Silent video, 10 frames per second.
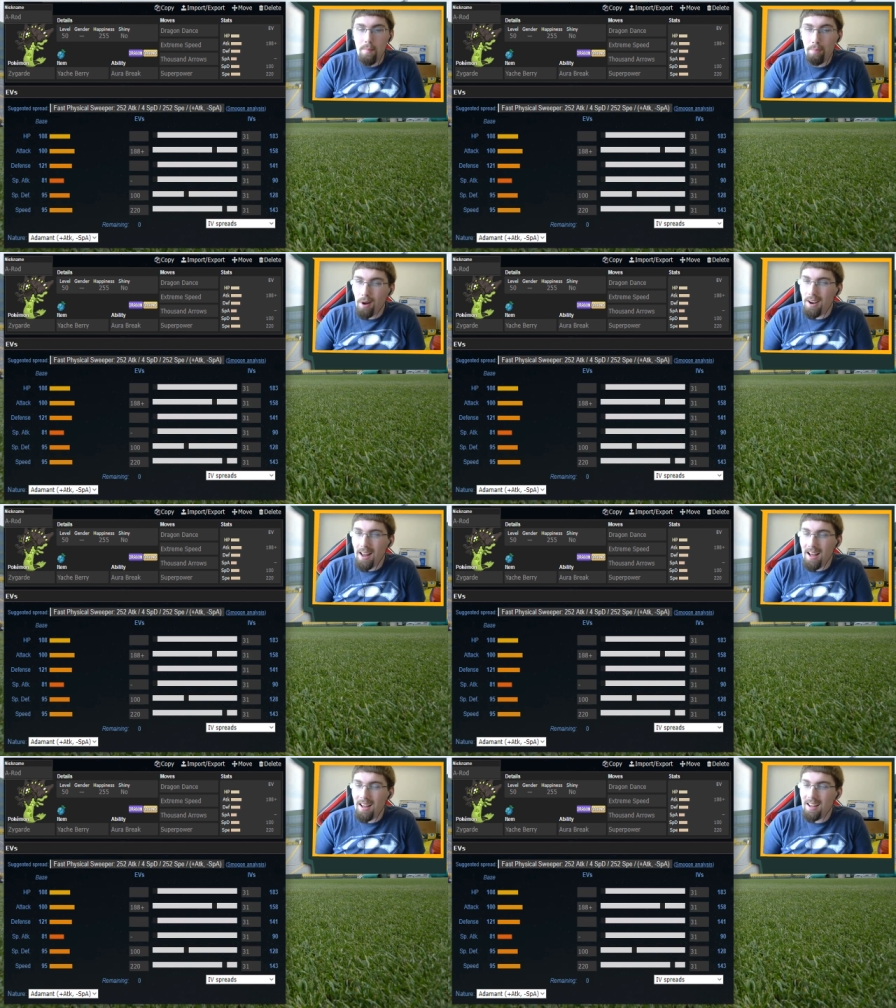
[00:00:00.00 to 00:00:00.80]

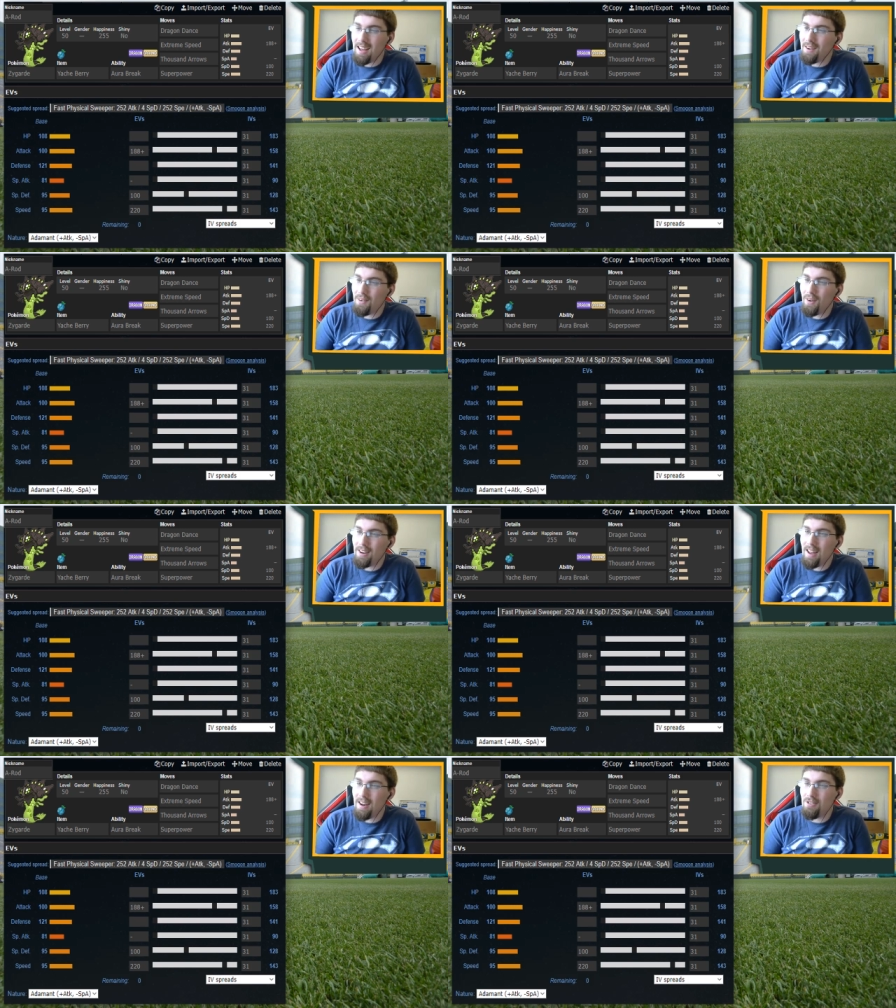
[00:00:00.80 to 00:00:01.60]
But I don't know. I,
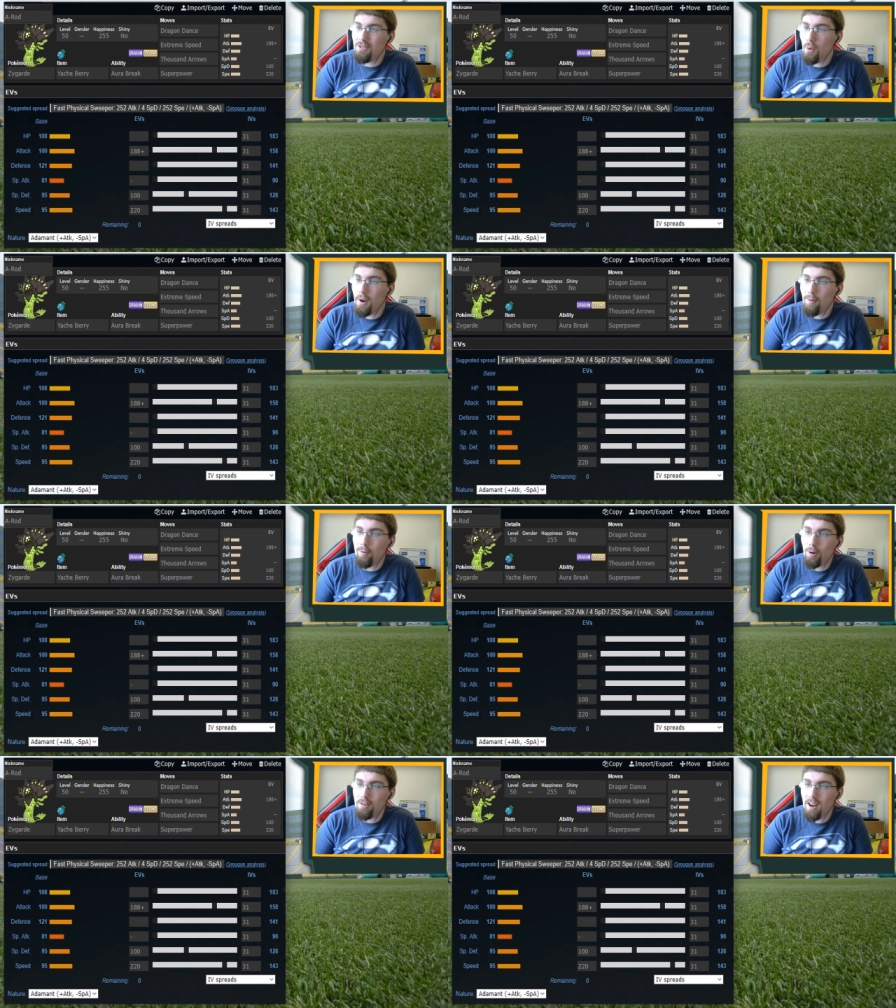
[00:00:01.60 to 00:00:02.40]
I just don't want to
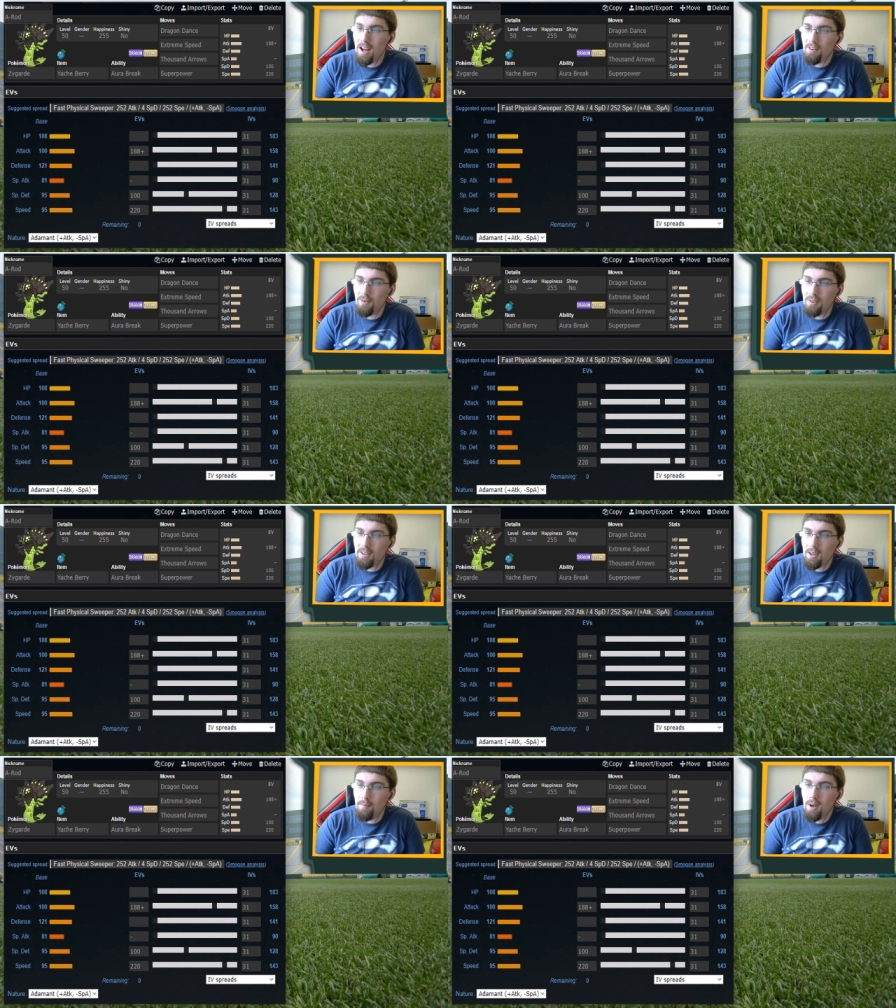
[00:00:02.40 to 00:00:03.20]
force it onto a
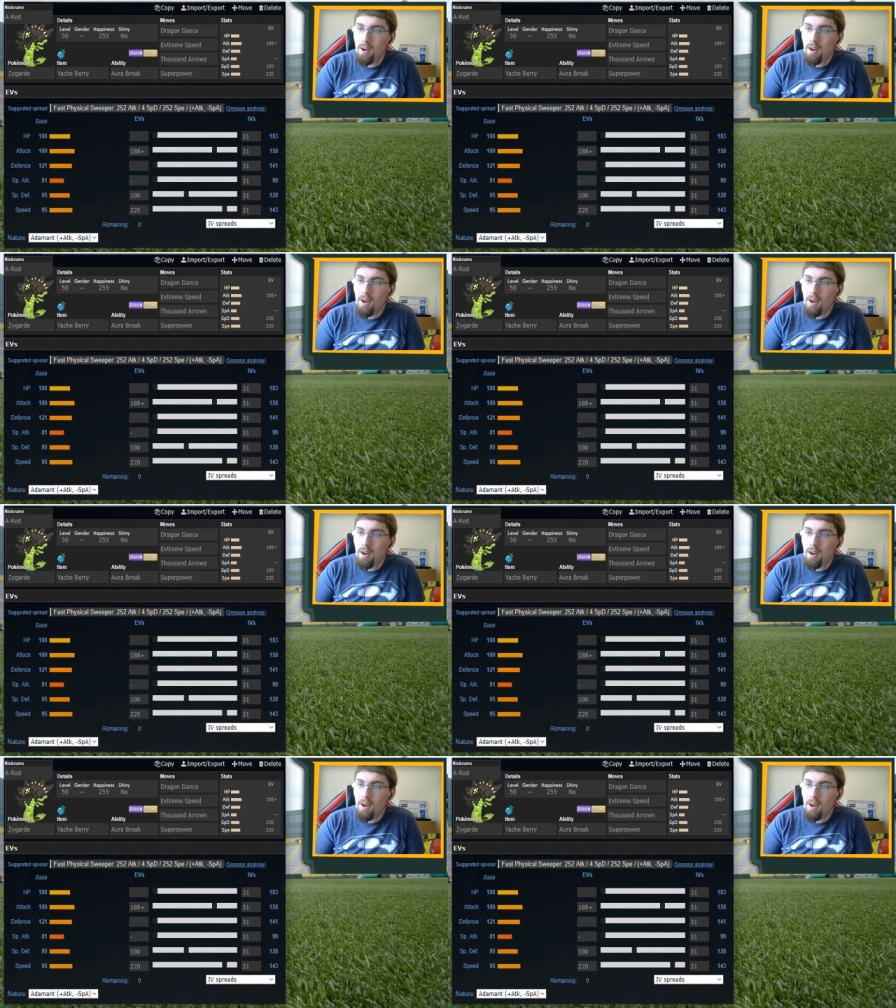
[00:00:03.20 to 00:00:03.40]
team.